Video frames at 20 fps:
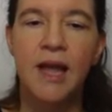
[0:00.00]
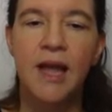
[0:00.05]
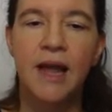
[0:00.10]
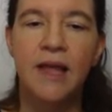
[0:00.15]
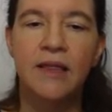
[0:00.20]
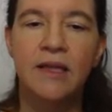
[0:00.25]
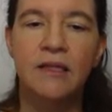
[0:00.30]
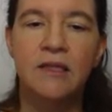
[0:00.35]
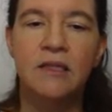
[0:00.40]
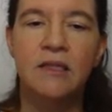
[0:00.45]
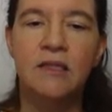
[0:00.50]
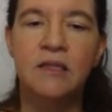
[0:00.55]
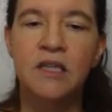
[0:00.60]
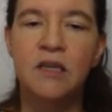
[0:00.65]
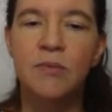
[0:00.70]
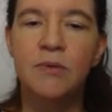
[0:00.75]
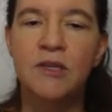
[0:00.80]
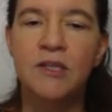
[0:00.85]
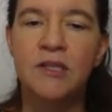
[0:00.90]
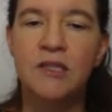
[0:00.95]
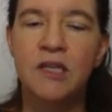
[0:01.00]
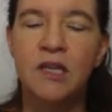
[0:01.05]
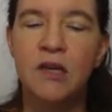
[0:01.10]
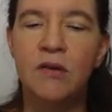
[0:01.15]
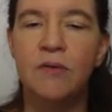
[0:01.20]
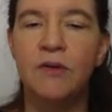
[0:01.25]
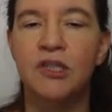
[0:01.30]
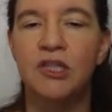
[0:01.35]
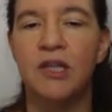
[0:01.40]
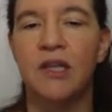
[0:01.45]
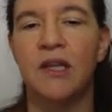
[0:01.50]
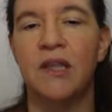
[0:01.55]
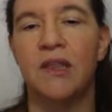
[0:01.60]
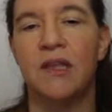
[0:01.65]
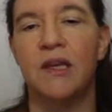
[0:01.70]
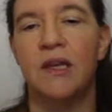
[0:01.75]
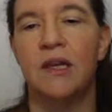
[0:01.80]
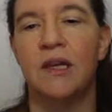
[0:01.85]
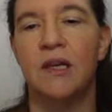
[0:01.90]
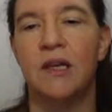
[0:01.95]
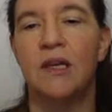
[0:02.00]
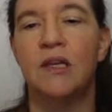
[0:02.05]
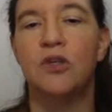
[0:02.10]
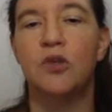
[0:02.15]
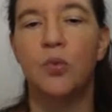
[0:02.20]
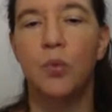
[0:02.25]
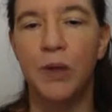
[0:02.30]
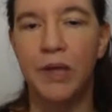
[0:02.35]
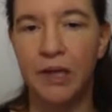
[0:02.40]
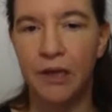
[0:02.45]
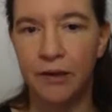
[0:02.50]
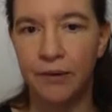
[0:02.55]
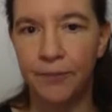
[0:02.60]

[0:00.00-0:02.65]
And there's a CBC, which they think is weak.